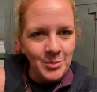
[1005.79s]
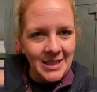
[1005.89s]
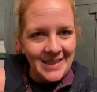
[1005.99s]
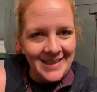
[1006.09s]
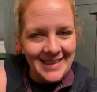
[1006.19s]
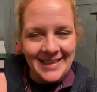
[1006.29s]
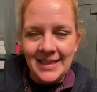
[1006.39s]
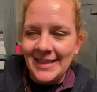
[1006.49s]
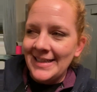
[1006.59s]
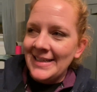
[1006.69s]
blend in,
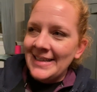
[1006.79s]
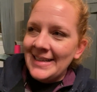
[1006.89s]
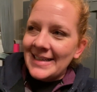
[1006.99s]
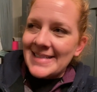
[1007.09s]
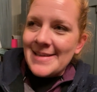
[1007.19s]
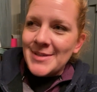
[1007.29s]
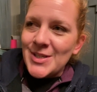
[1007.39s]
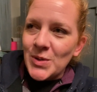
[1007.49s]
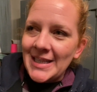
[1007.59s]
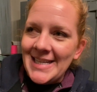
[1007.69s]
because I'm a
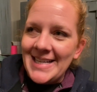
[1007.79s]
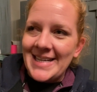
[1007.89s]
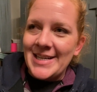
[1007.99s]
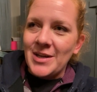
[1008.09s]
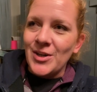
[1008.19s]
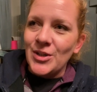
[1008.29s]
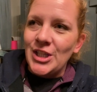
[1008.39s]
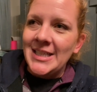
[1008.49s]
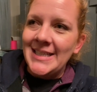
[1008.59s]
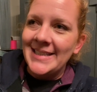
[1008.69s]
doily kind of girl.